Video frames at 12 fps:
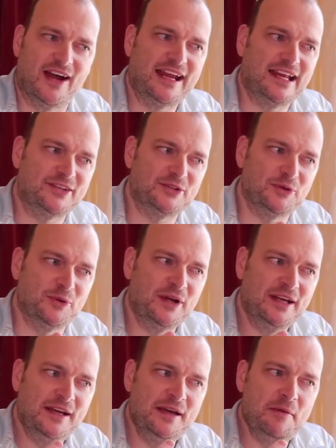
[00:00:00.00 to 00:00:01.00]
I get to
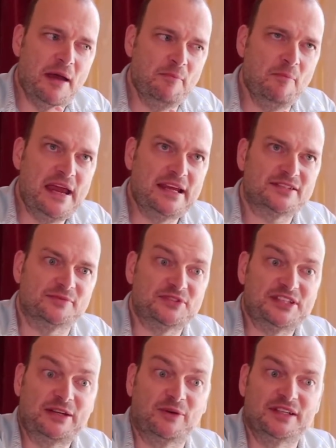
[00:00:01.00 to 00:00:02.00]
make some
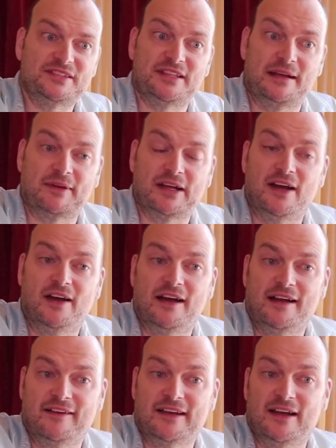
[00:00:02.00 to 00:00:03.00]
secrets that I'm
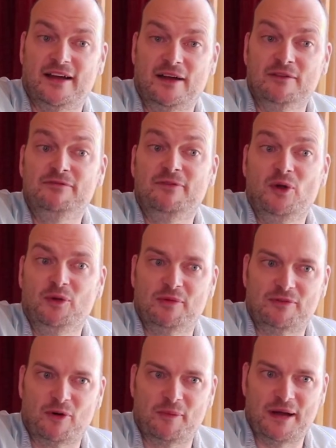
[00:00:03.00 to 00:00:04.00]
gonna unfold
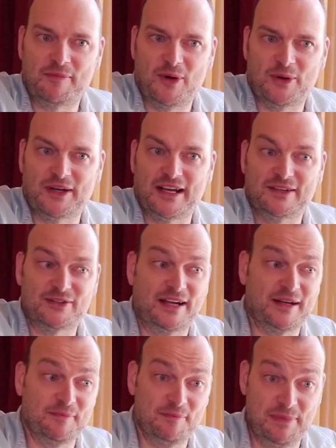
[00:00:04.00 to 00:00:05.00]
before my opponent and try
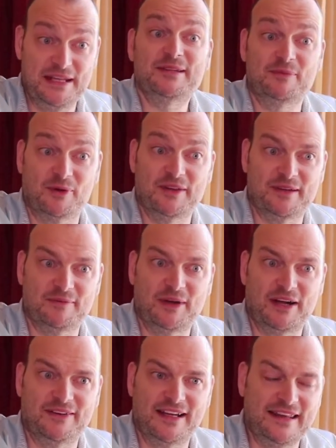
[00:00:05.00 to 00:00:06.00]
to beat them with them. You
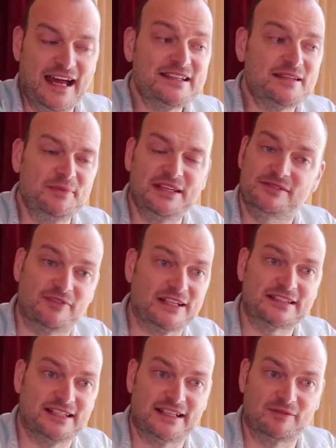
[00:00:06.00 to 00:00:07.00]
know, that to me is very
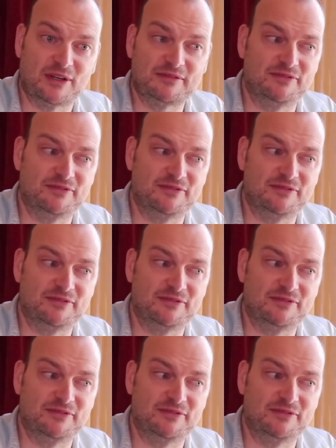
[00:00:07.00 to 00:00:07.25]
exciting, very